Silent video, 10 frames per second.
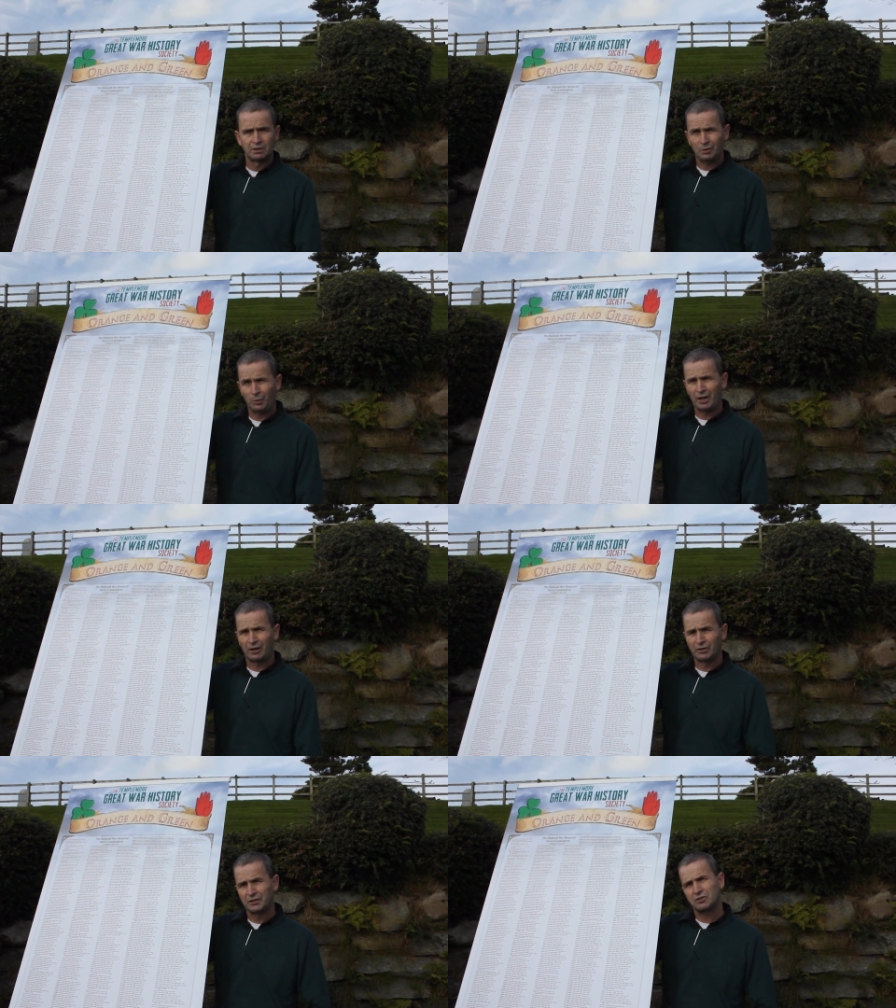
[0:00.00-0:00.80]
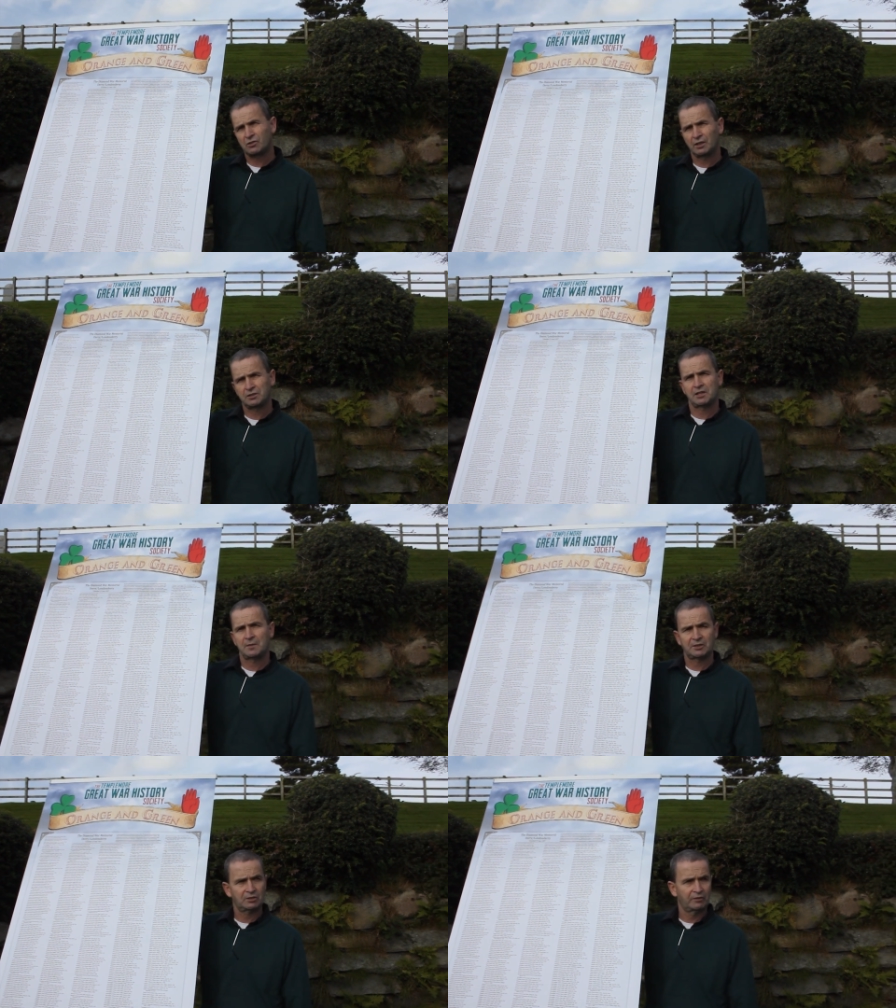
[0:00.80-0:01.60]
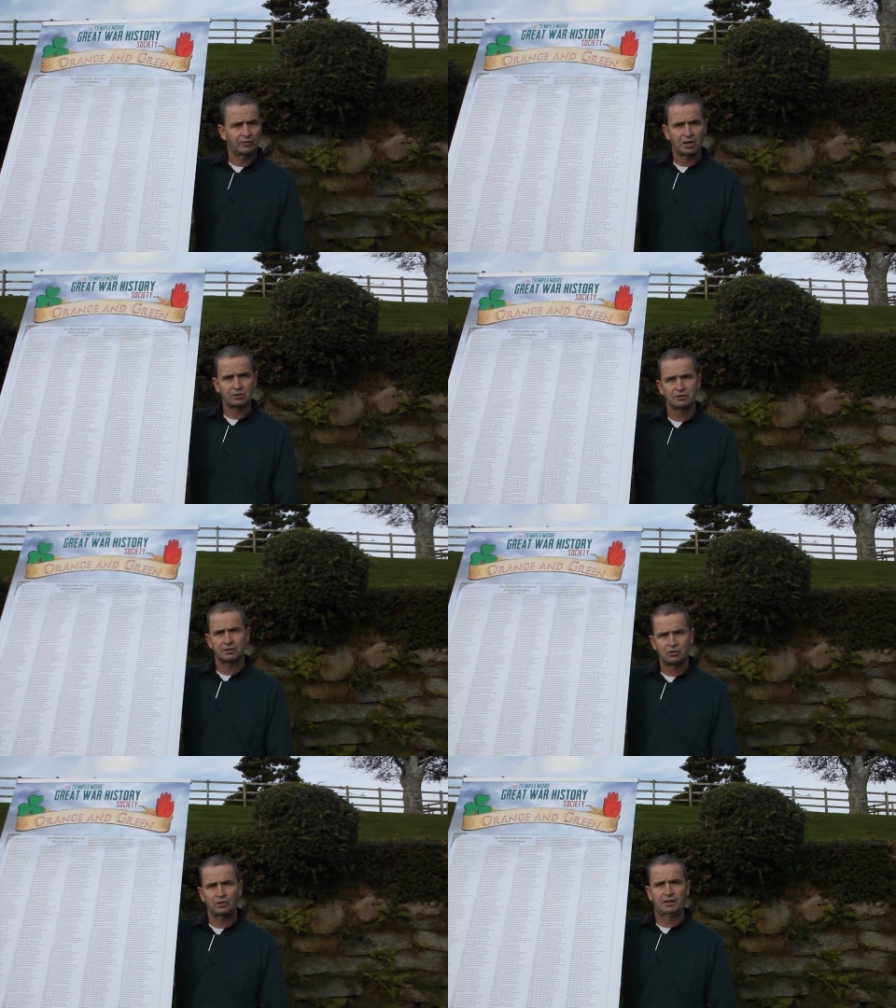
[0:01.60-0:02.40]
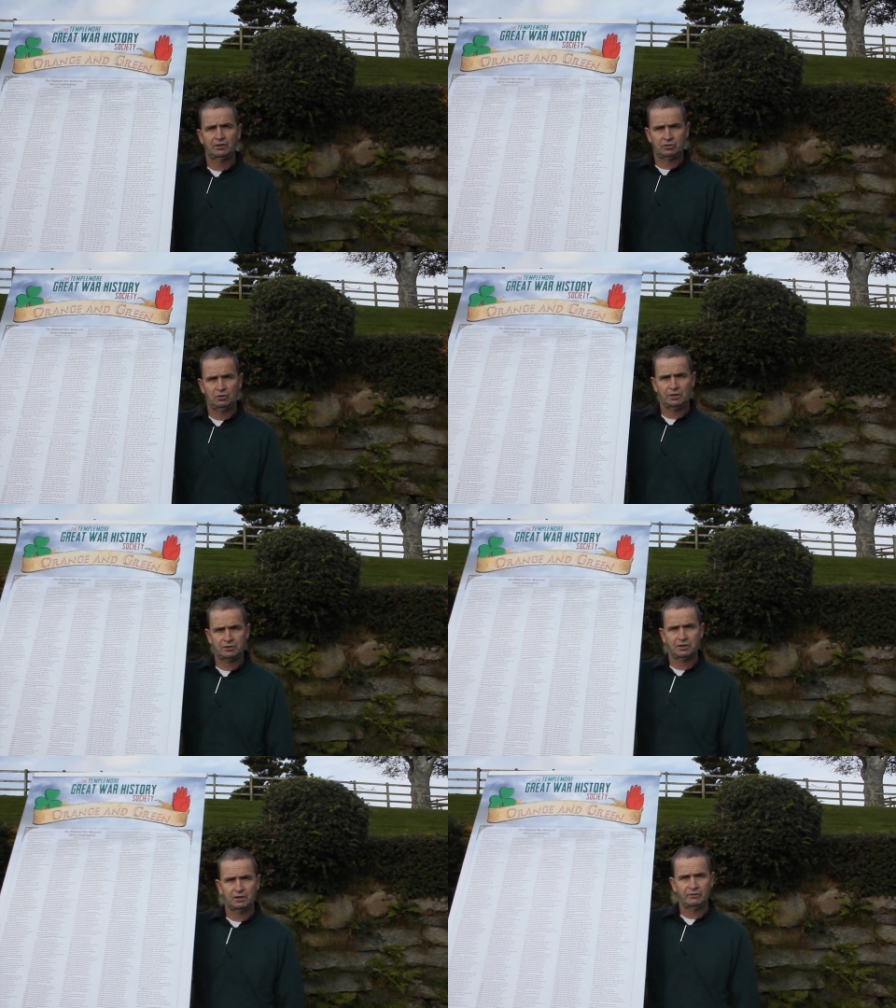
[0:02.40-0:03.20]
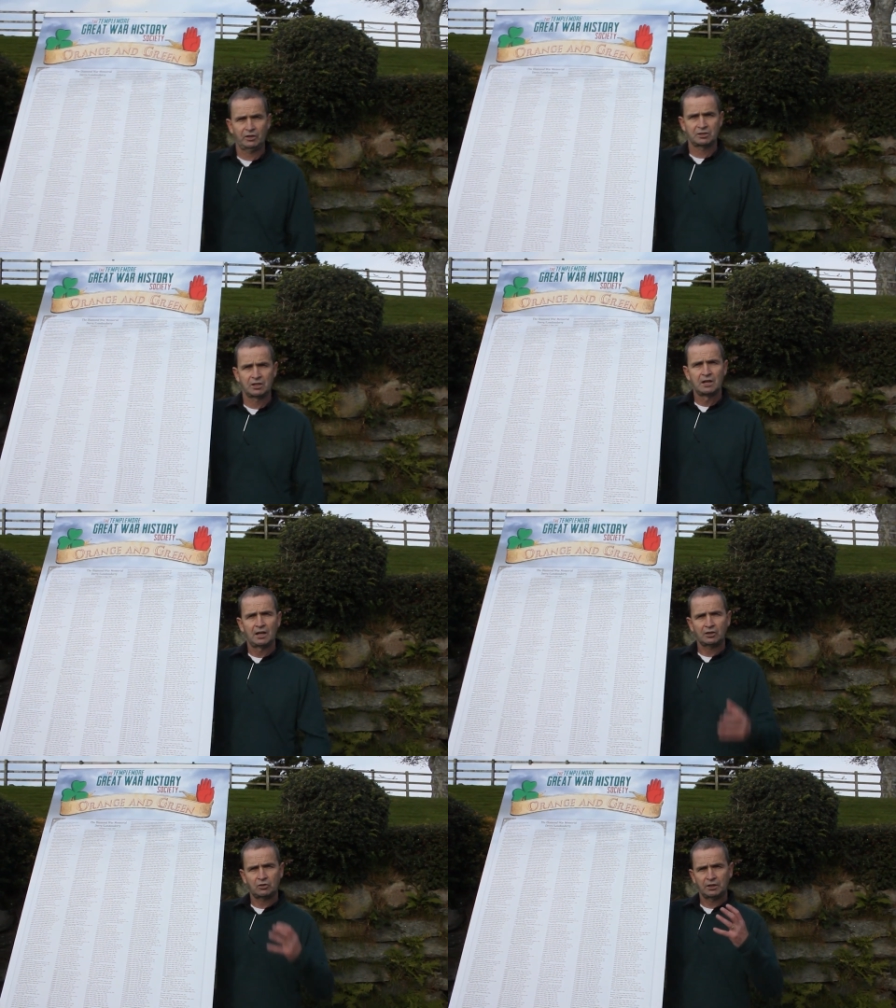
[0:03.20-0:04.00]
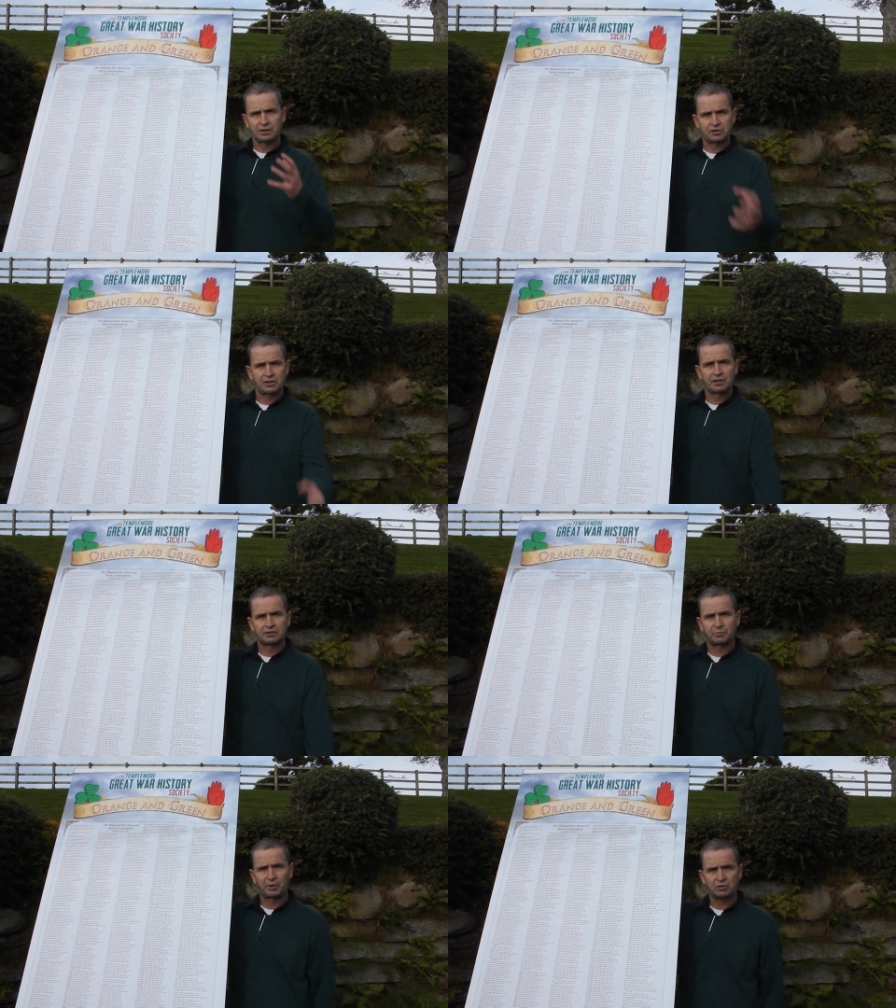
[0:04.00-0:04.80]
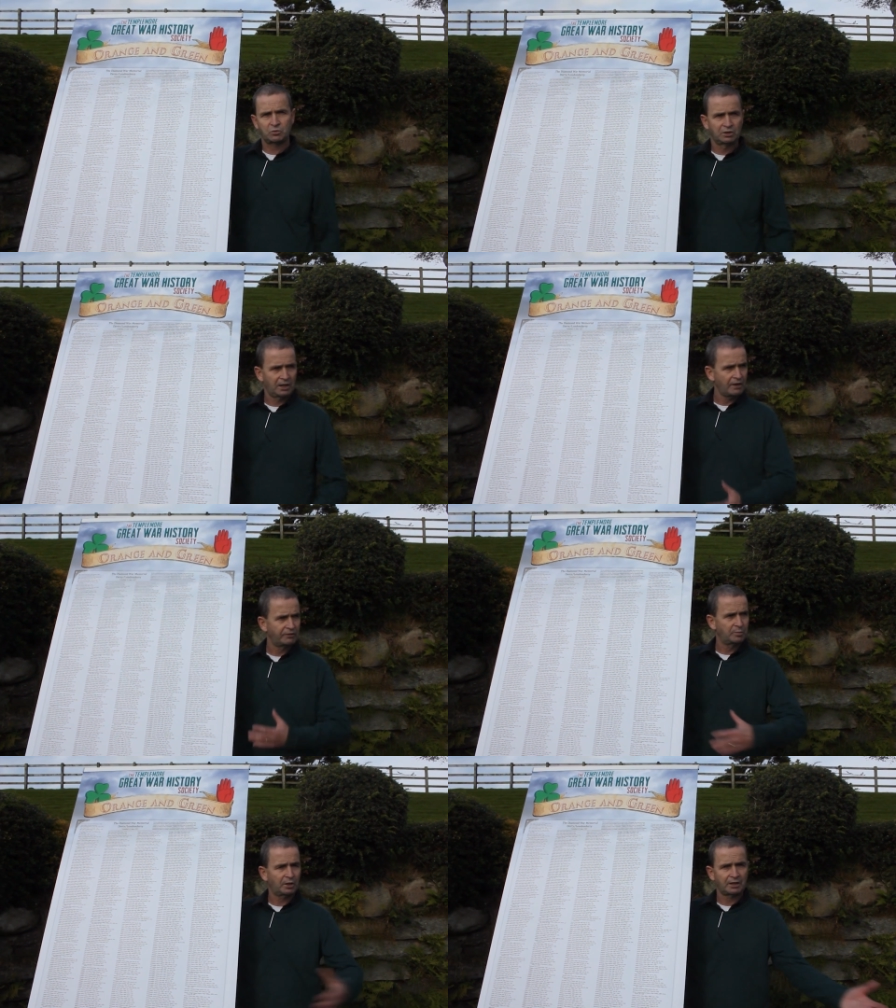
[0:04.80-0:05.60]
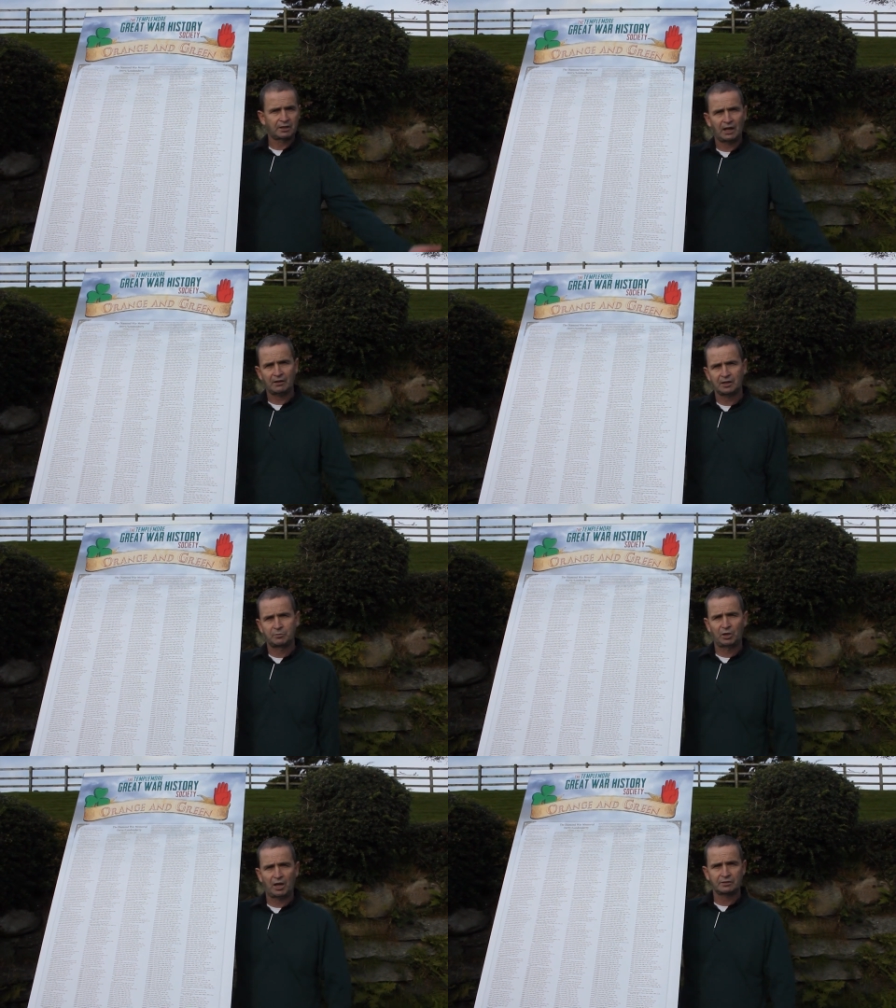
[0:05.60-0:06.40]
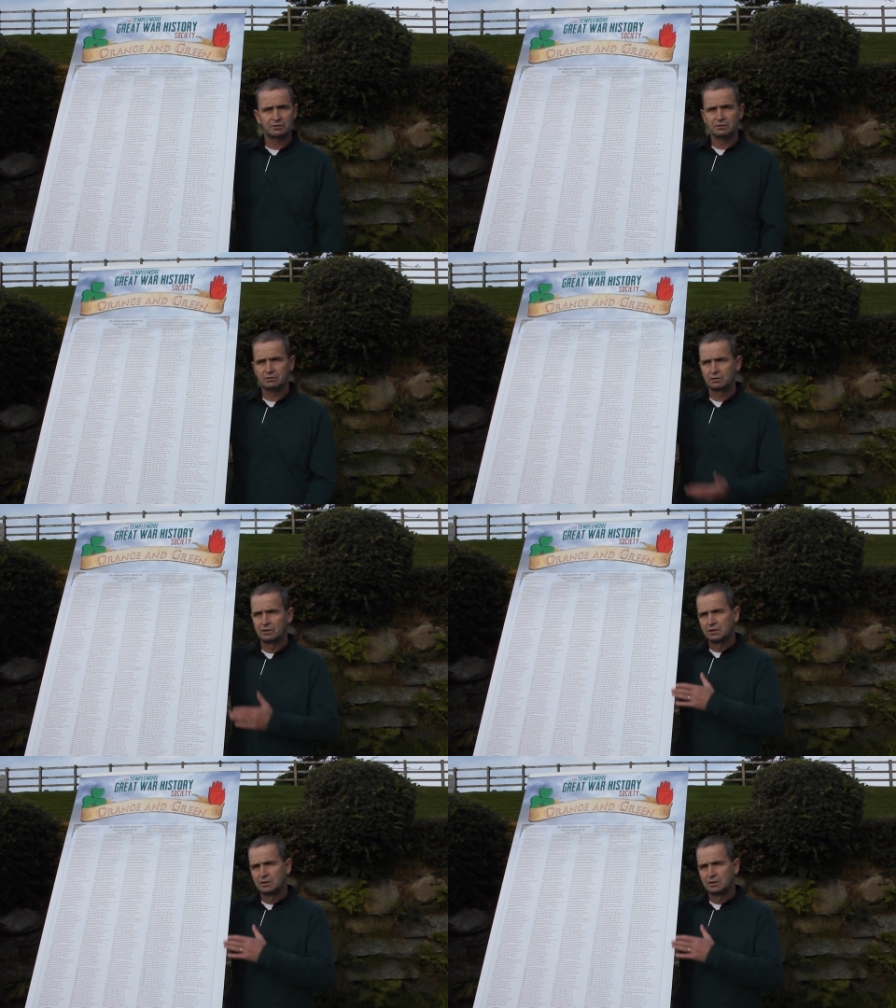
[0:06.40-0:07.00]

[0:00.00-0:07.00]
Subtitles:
that we have in this great cemetery of ours, in this great historic city of ours, and create a shared space where everybody, Catholics, Protestants,